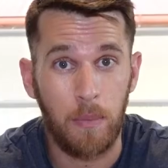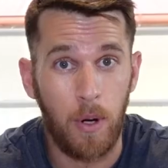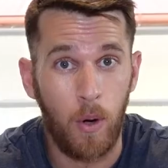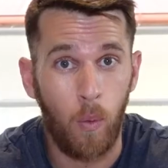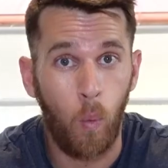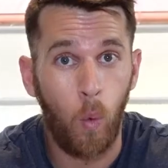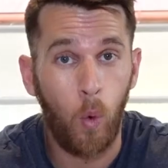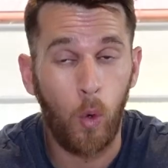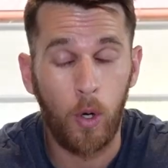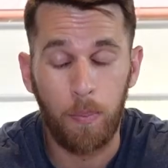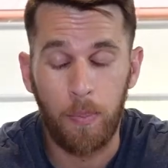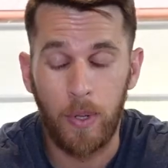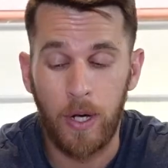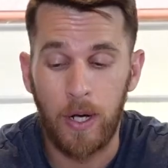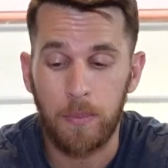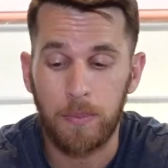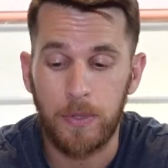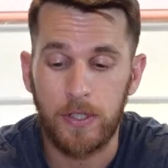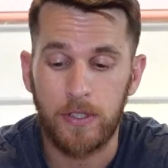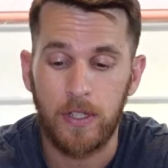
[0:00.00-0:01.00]
my water
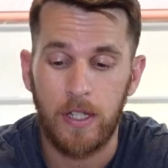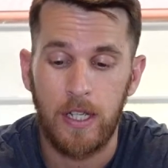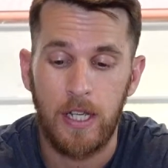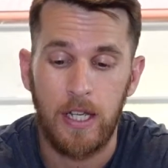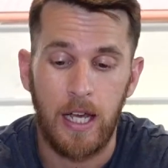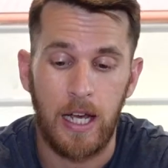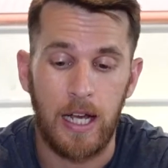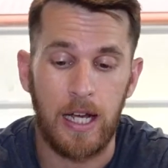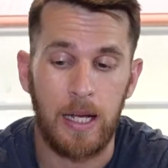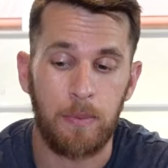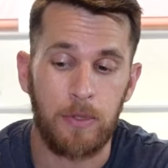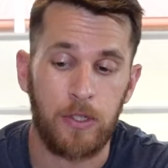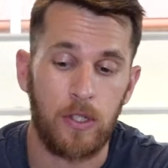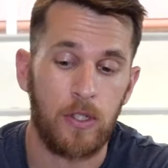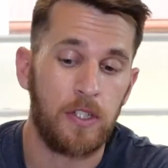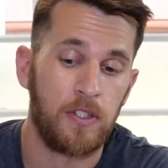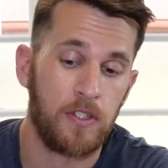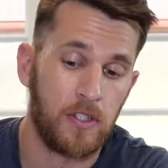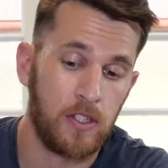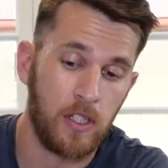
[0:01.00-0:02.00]
pumps. So
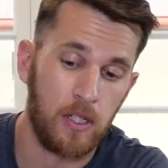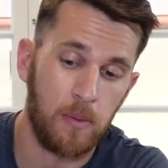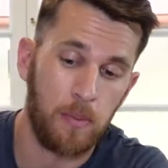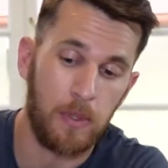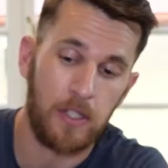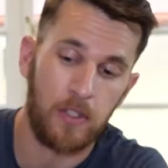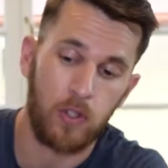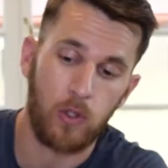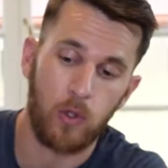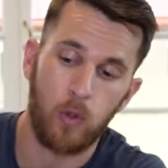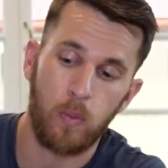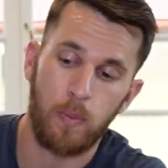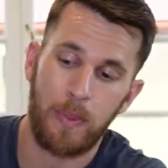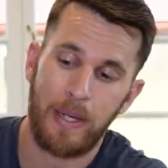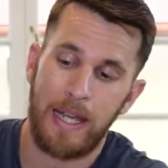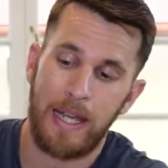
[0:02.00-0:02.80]
this is gonna be super